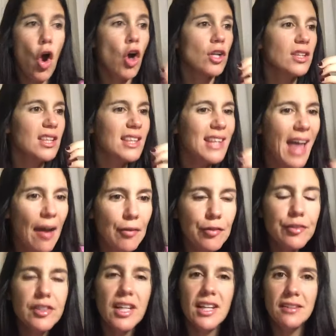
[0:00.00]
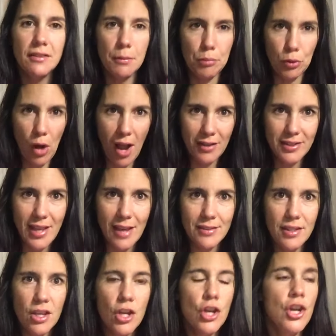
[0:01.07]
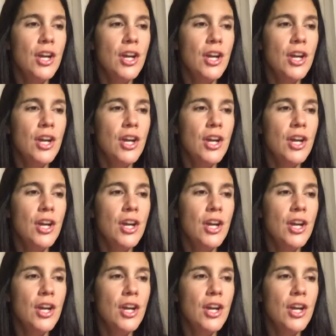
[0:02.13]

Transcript: are left in the process.